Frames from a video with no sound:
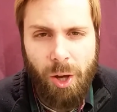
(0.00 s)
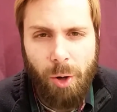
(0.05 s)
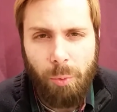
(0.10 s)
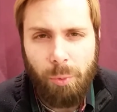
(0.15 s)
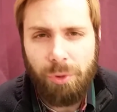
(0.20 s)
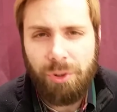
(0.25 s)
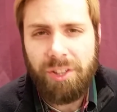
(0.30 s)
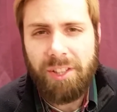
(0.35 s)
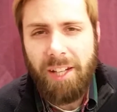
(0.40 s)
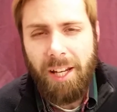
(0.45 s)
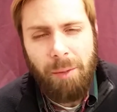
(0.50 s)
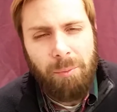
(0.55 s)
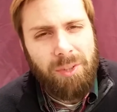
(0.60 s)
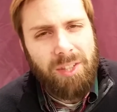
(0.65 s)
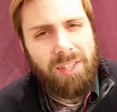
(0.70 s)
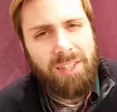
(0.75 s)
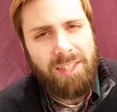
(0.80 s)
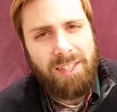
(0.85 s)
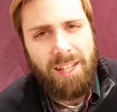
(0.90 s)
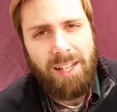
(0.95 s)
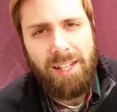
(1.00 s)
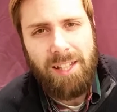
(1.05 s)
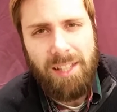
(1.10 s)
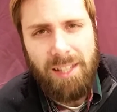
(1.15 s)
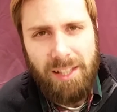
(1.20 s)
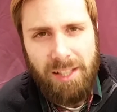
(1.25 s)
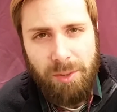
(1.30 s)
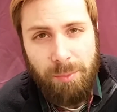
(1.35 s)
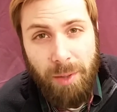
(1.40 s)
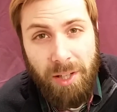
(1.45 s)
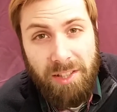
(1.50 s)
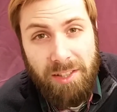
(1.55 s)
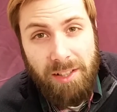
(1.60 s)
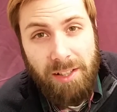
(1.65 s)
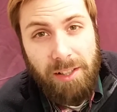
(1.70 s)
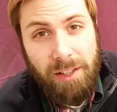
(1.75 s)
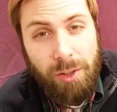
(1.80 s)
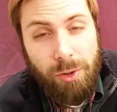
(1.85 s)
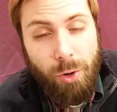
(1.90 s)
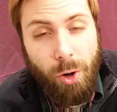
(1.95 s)
Well, the name of this deck is
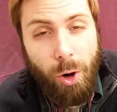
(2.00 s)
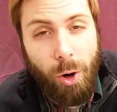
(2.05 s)
basically you're